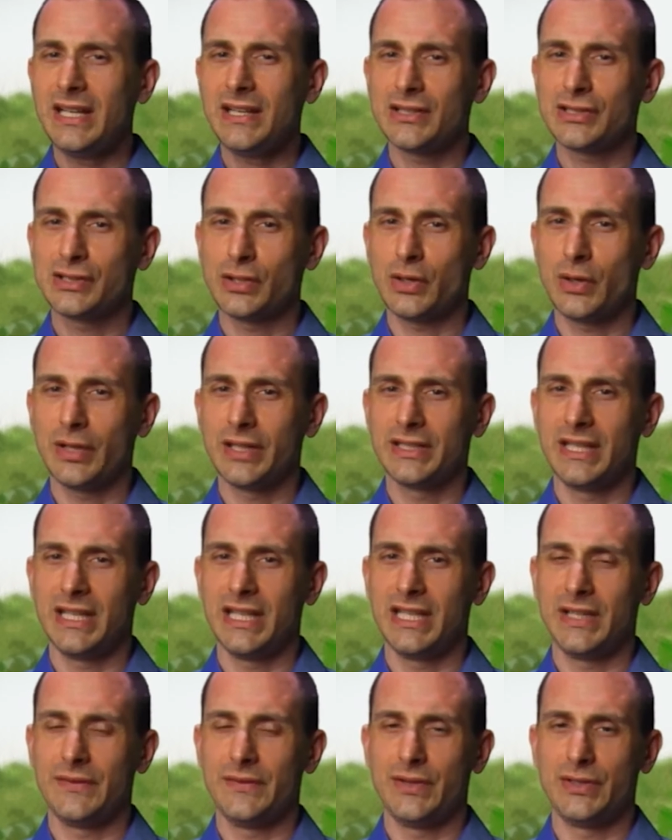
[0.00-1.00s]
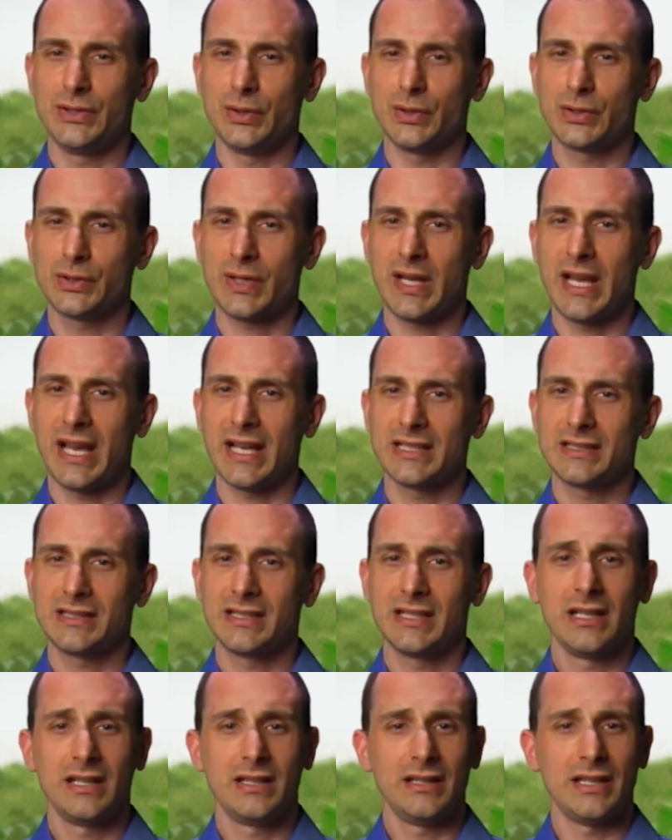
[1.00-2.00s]
down a song into individual tracks
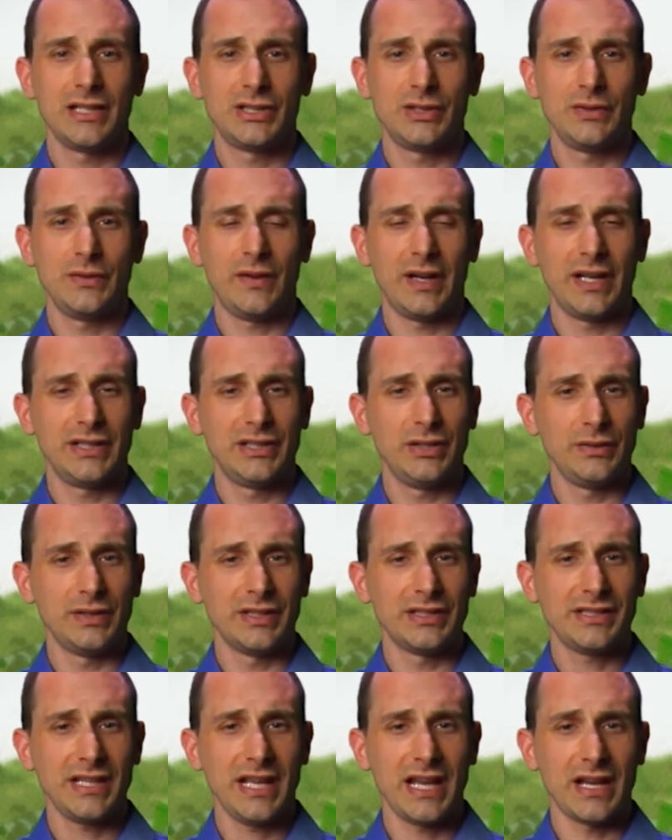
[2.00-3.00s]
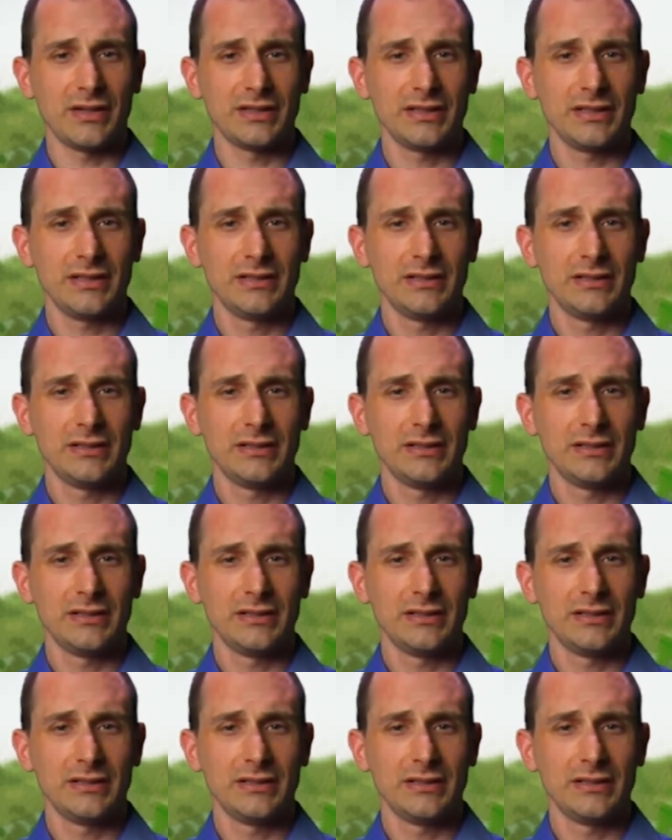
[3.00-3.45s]
lets you fine-tune the sound.